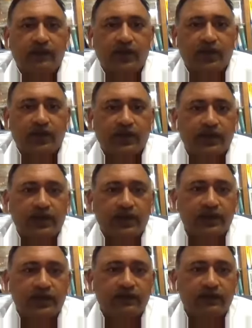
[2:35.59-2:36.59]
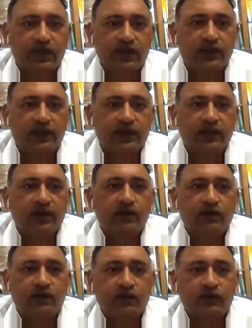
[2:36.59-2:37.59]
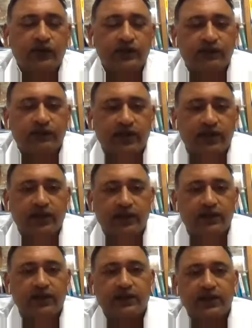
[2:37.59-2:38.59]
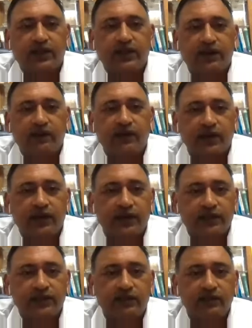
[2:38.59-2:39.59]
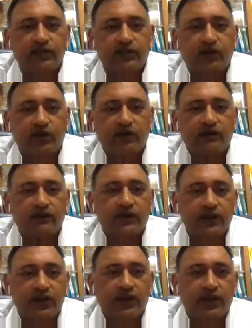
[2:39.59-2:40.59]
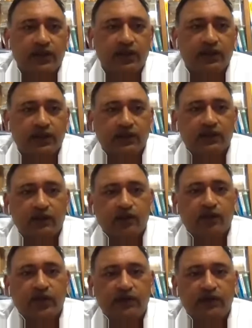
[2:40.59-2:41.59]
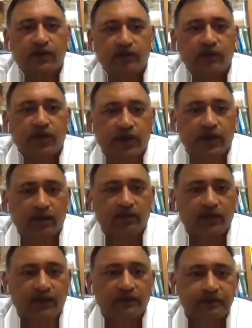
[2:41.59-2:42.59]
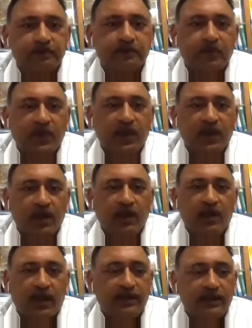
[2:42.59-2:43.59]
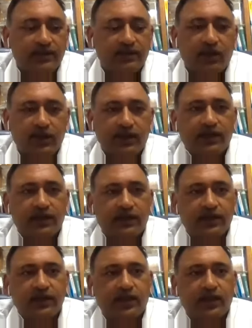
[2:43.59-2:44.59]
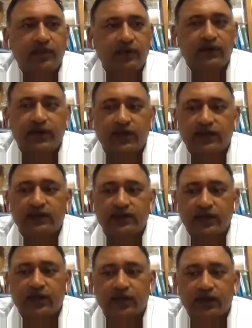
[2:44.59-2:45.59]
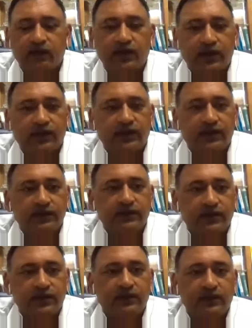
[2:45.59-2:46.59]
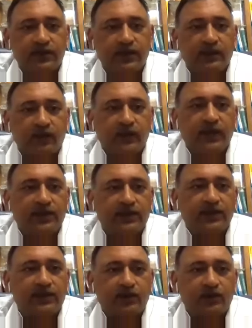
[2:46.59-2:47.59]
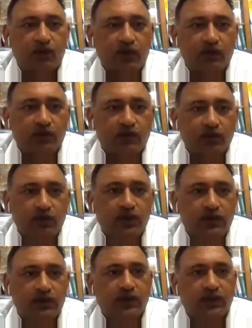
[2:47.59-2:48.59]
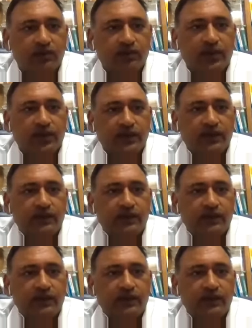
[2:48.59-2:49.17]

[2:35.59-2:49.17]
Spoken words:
The creditors will, whichever creditors are there, will get some sort of money from the company. And it's not that the company will get shut down and the assets sold out to the third party.